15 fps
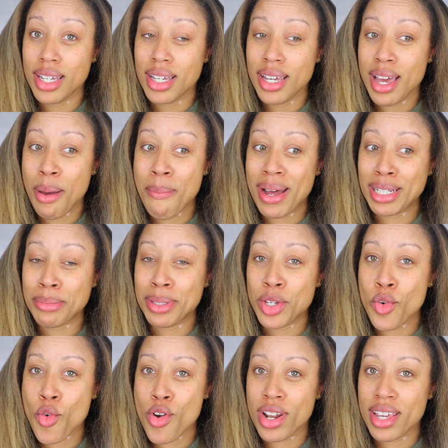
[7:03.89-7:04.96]
I'm about to be
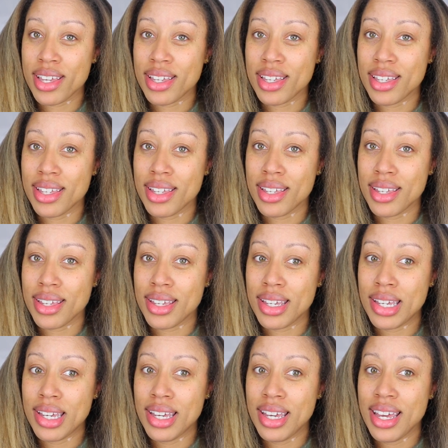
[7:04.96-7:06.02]
on it.
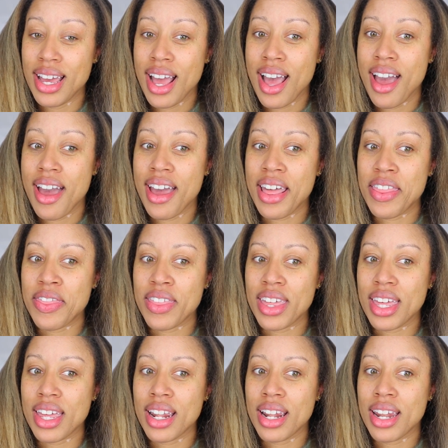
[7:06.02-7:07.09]
And
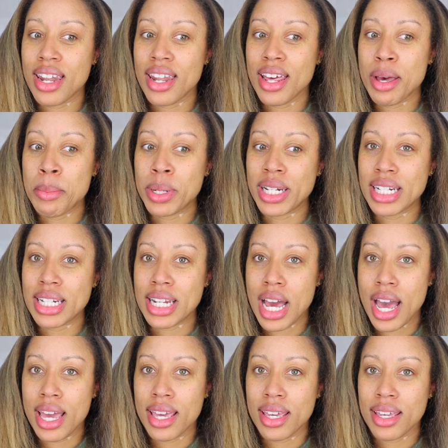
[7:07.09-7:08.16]
then I'm gonna
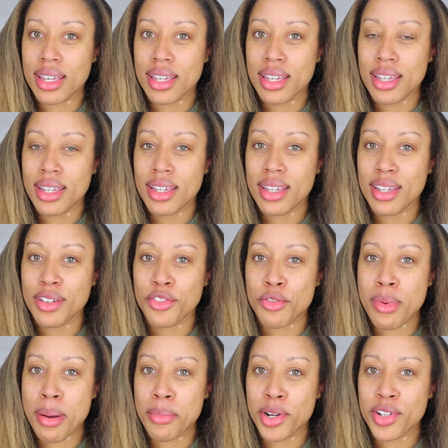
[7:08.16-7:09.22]
dye it for
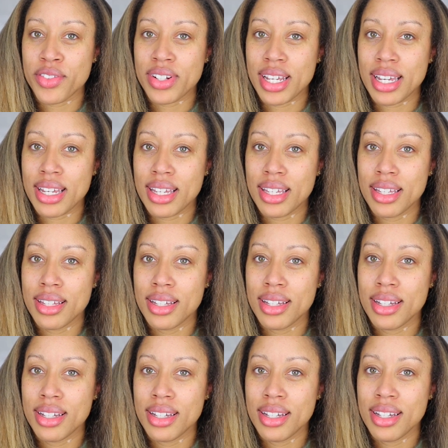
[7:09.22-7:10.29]
my birthday.
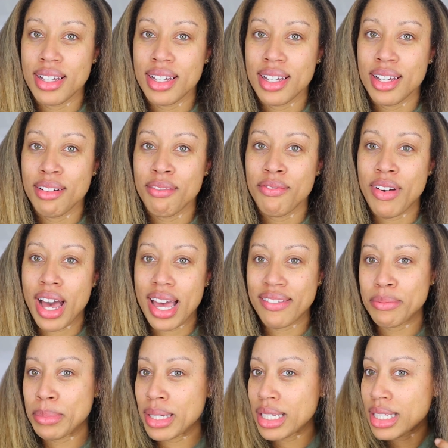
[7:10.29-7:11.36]

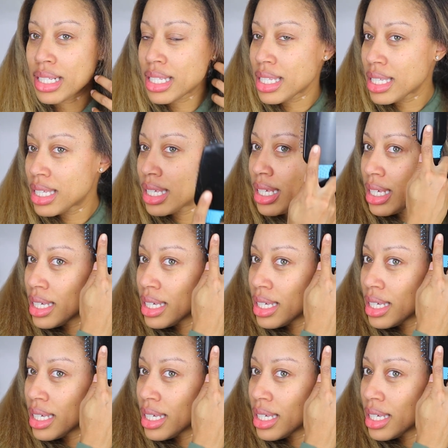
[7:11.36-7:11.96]
5 months.